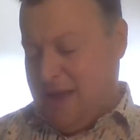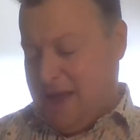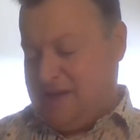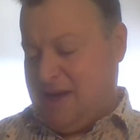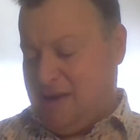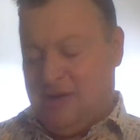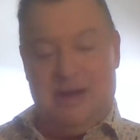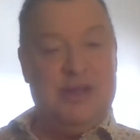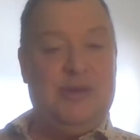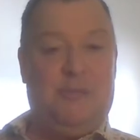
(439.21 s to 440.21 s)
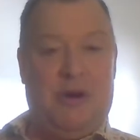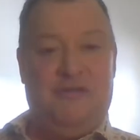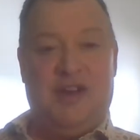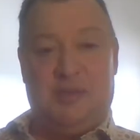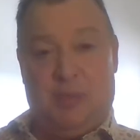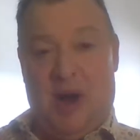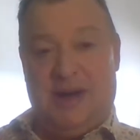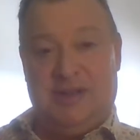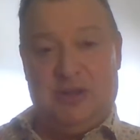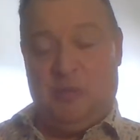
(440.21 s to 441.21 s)
And yet, look at the perfect
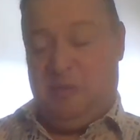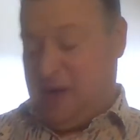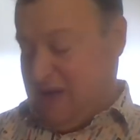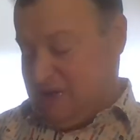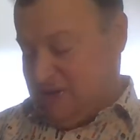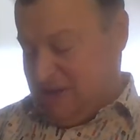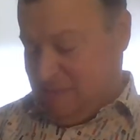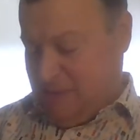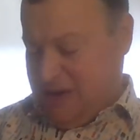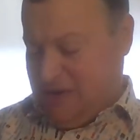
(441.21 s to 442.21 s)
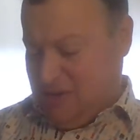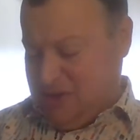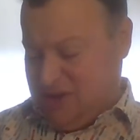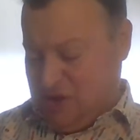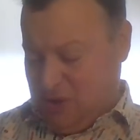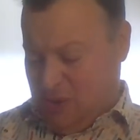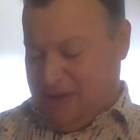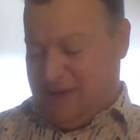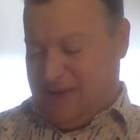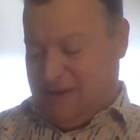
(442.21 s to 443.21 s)
practical peace that Peter is
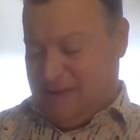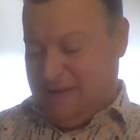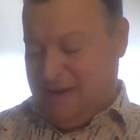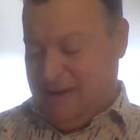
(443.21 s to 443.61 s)
enjoying here,